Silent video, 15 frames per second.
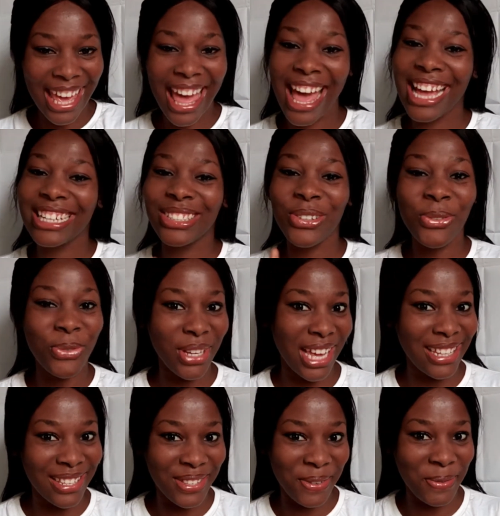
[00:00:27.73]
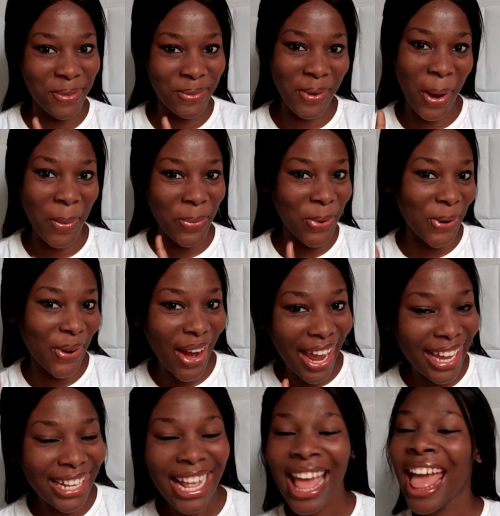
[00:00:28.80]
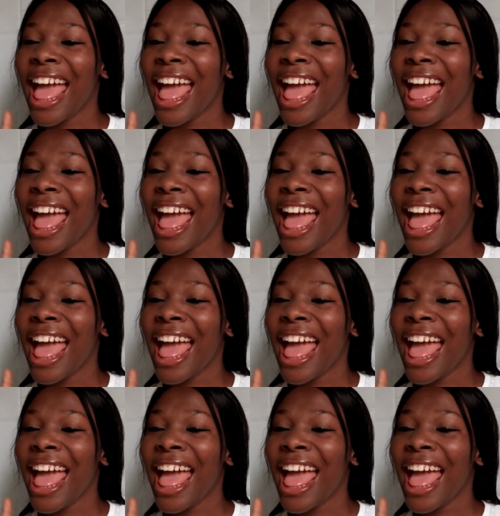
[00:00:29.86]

And don't forget to subscribe, all right?